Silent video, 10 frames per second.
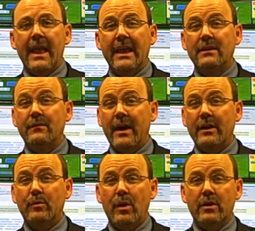and a
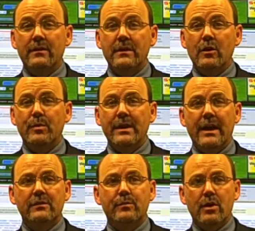vital part of the open
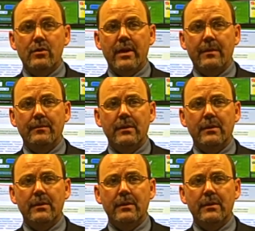house program.